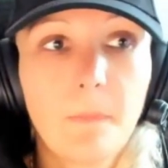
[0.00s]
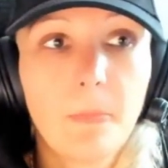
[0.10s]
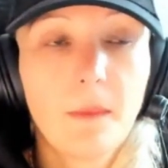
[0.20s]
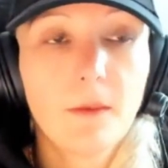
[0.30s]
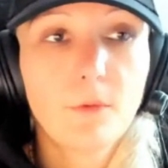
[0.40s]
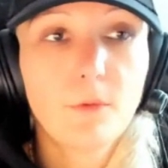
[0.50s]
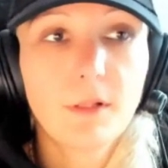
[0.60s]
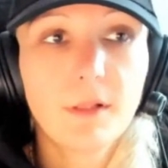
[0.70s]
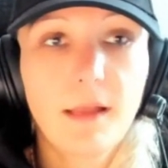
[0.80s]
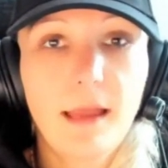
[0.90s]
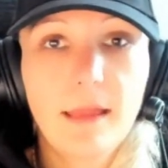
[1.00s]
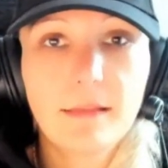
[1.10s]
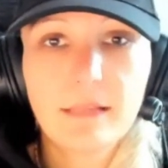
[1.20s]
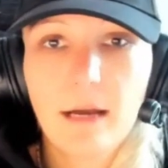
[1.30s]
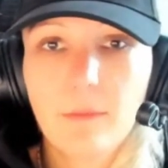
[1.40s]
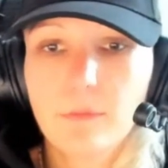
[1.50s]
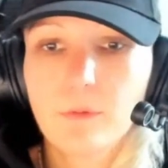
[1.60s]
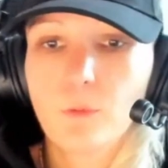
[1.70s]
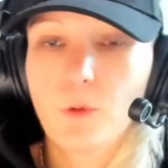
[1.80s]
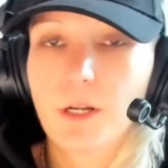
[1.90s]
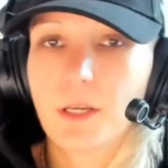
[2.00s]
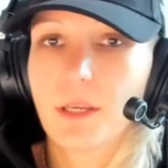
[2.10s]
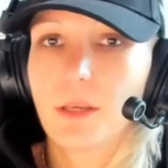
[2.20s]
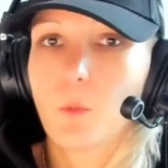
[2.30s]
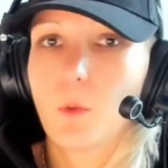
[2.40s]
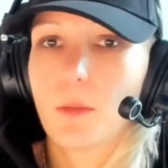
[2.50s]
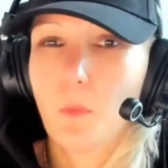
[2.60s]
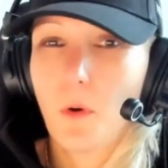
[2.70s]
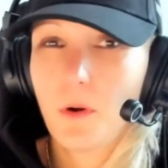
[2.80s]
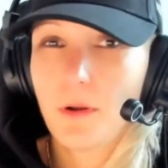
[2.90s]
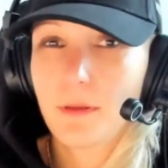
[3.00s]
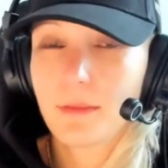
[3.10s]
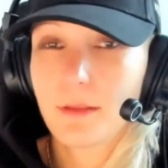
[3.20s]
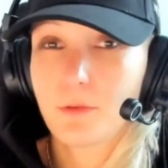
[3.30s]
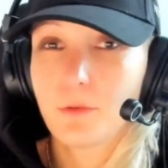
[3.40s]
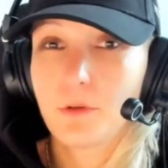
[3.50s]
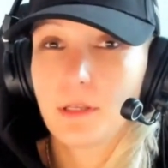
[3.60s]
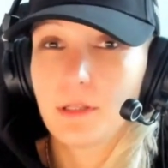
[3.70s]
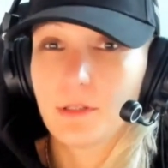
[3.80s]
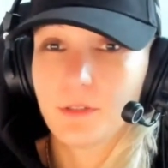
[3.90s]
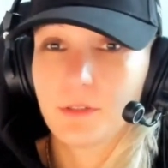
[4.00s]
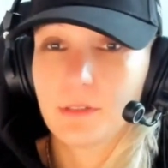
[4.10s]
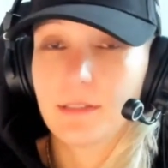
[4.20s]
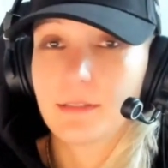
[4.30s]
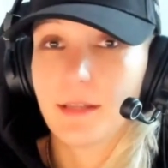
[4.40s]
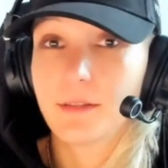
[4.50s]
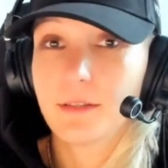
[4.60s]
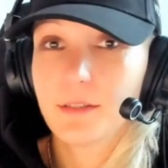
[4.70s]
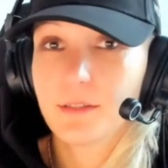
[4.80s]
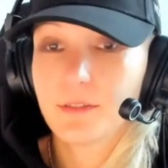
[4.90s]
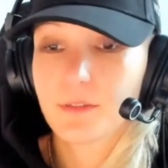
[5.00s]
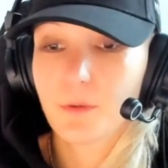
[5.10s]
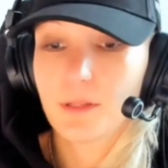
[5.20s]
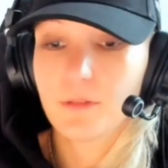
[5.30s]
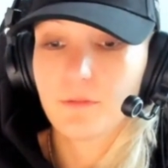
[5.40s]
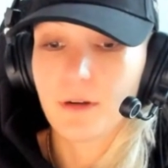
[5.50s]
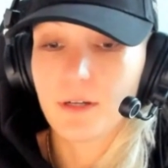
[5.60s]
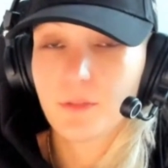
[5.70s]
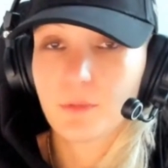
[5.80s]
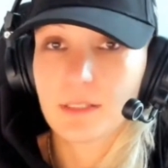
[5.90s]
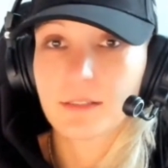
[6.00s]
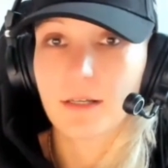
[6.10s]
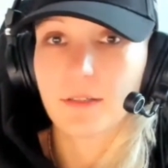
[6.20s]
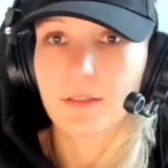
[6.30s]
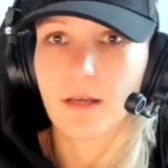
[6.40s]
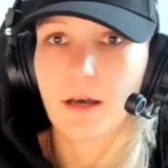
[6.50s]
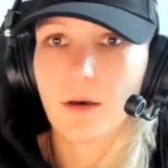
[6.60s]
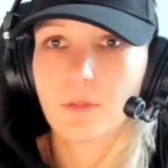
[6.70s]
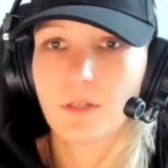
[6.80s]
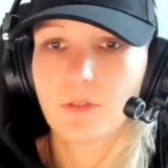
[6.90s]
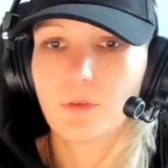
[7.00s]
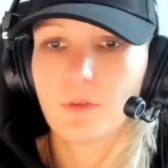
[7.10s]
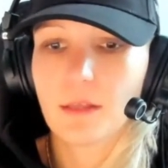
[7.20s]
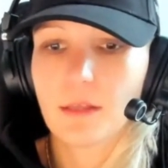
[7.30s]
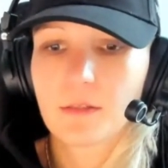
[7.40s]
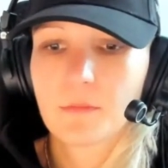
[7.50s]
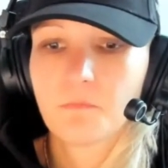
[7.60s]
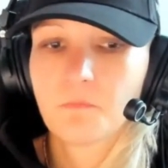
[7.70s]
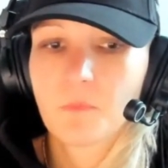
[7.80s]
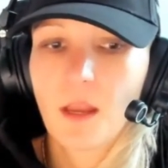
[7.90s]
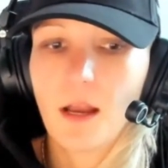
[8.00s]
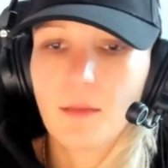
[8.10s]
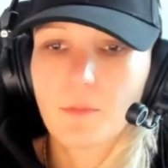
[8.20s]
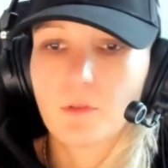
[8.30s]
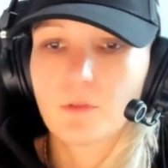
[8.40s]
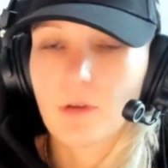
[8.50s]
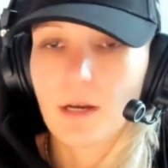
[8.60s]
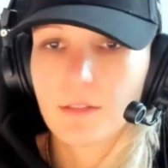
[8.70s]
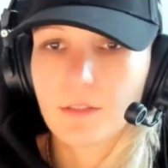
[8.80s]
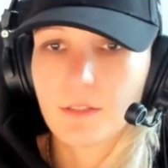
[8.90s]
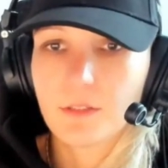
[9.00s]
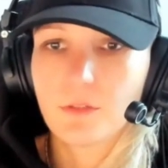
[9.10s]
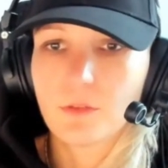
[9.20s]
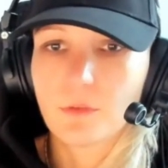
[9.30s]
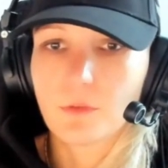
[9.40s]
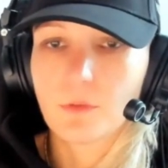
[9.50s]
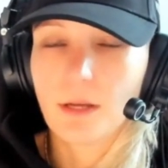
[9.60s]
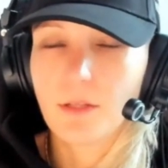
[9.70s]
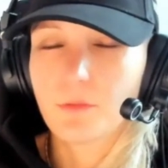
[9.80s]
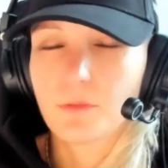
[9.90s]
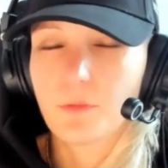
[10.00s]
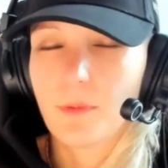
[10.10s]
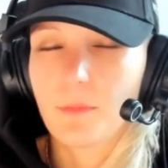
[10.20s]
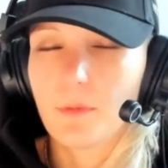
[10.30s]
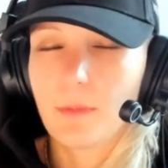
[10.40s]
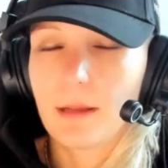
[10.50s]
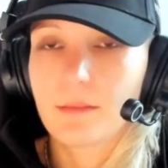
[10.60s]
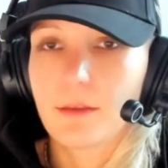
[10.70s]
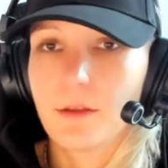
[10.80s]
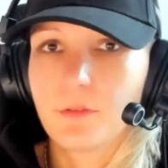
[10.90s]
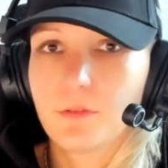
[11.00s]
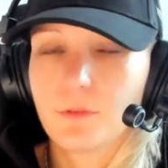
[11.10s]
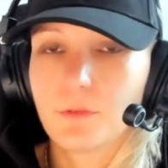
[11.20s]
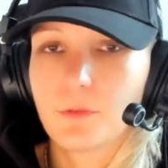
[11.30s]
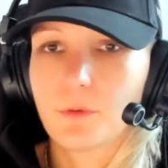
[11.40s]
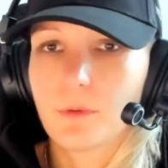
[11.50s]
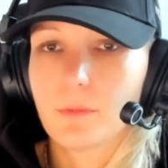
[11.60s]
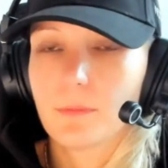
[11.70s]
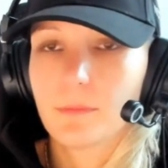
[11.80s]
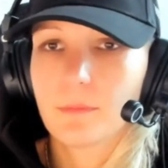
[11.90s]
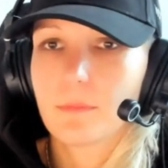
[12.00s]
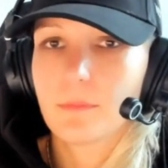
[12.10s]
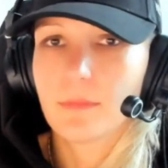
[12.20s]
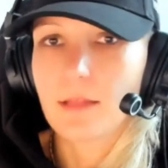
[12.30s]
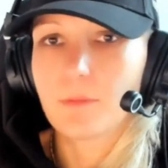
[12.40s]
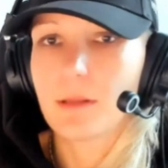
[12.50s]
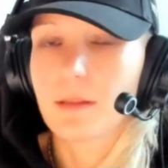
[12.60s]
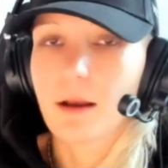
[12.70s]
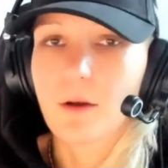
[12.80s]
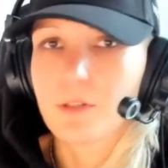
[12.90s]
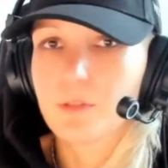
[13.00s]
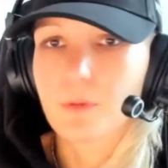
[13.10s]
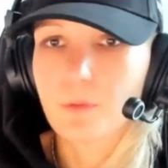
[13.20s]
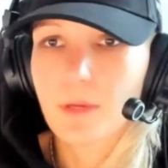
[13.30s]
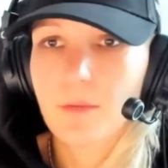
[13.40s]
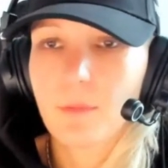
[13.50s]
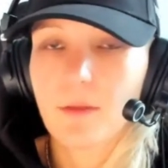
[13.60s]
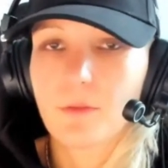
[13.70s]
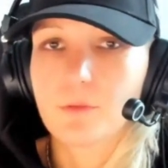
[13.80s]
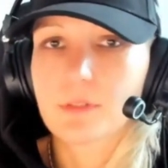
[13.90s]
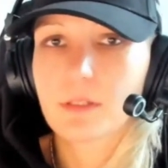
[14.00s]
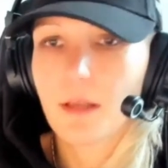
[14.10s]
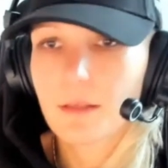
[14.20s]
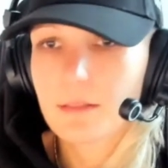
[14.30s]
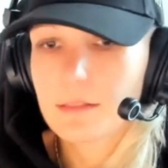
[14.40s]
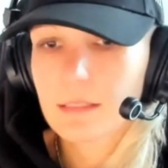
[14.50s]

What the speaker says: you will end up working way more than you initially intended. So at first, when I started out, I knew that I am contracted to, I don't remember back then, to do that many hours per week by those clients.